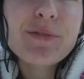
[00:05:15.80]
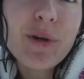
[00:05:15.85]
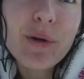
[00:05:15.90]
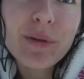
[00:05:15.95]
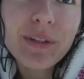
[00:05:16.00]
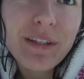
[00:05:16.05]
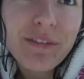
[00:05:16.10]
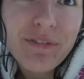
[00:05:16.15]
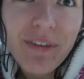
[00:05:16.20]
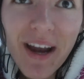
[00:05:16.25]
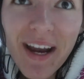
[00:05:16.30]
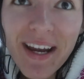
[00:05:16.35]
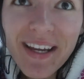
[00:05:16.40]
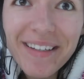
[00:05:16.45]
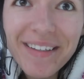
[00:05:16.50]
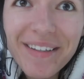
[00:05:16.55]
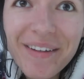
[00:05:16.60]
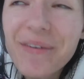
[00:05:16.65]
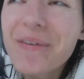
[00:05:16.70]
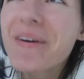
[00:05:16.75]
totally
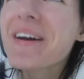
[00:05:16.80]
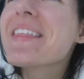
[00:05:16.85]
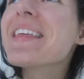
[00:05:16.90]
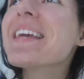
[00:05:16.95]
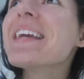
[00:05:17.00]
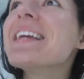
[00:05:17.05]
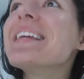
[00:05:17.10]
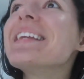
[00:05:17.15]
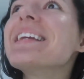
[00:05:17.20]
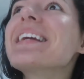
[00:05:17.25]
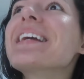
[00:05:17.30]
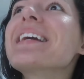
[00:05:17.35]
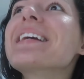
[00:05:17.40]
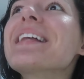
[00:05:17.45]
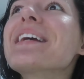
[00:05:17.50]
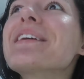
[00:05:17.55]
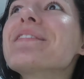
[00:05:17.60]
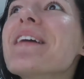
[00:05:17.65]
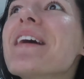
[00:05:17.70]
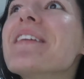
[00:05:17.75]
fine with eating it
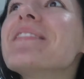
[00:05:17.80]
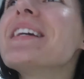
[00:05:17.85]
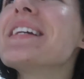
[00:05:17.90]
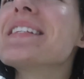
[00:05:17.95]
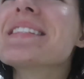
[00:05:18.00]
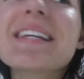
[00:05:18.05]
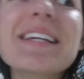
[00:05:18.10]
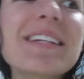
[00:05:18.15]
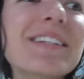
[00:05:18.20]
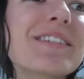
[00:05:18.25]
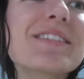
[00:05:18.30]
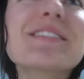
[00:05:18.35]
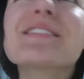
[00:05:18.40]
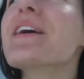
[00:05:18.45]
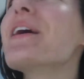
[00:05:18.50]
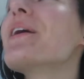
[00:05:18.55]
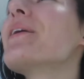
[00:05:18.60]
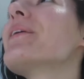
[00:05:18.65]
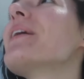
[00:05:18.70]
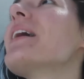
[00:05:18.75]
like five days later,
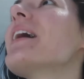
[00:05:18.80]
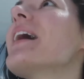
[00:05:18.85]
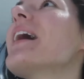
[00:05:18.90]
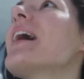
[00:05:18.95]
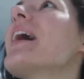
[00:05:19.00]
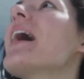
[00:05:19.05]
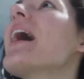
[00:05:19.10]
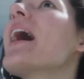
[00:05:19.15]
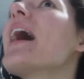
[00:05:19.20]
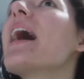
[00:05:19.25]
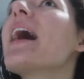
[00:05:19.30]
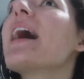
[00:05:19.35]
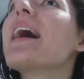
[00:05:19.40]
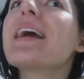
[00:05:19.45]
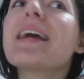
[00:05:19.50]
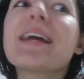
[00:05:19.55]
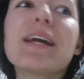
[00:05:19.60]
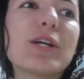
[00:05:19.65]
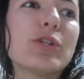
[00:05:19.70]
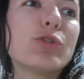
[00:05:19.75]
so
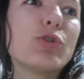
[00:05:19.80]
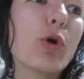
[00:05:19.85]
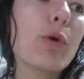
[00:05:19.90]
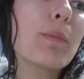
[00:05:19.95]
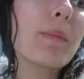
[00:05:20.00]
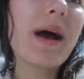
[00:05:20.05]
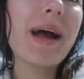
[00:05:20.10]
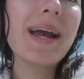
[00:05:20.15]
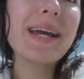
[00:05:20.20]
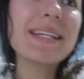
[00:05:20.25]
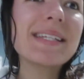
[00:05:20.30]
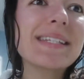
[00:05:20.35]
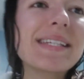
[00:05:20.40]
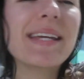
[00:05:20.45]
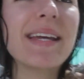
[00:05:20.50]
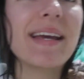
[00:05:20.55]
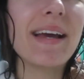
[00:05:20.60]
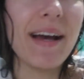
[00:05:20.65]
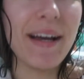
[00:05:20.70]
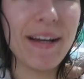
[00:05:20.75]
I don't mind.
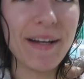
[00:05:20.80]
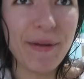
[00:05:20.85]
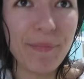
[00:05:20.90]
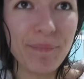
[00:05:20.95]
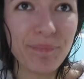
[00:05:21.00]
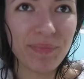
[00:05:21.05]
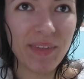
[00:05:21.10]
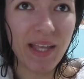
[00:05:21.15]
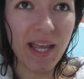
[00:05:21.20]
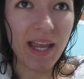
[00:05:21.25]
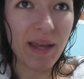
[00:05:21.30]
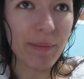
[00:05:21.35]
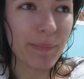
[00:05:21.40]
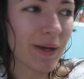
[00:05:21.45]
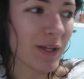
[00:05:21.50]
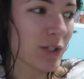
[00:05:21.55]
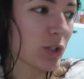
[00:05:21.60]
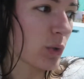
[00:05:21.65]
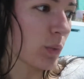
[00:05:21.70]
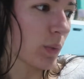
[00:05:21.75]
um I am
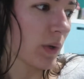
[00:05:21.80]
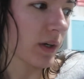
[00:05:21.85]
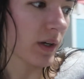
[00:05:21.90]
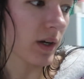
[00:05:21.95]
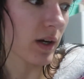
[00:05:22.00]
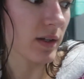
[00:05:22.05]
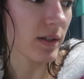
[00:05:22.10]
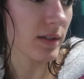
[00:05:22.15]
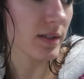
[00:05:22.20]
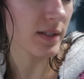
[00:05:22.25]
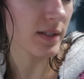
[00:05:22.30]
about to work on